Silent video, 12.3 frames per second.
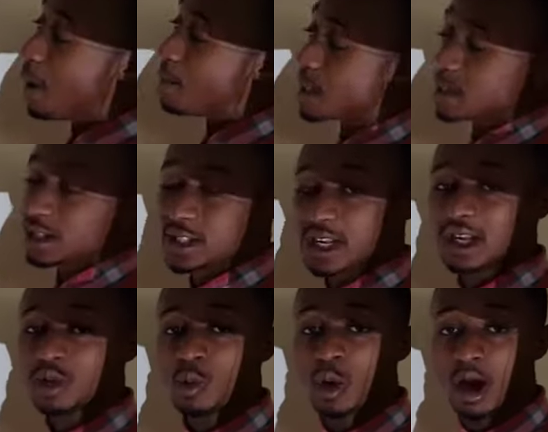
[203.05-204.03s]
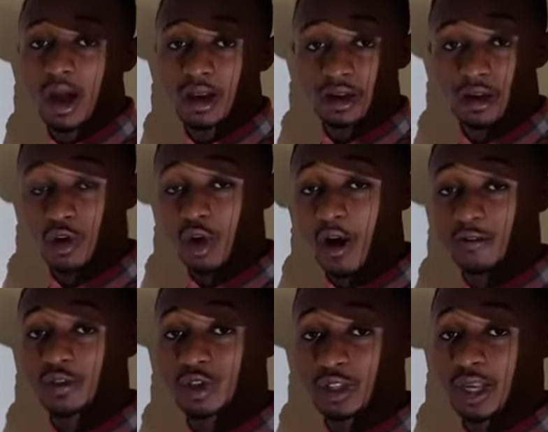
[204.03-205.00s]
But the second one, you
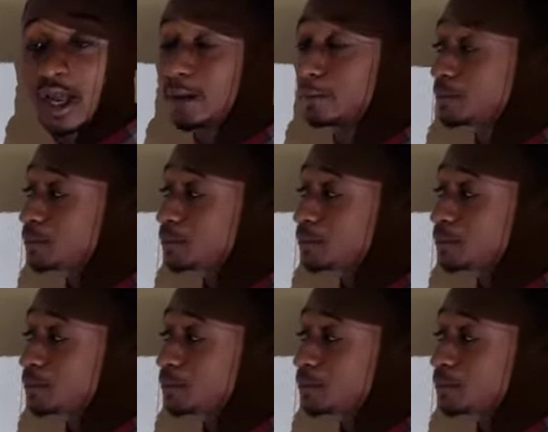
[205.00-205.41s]
have to say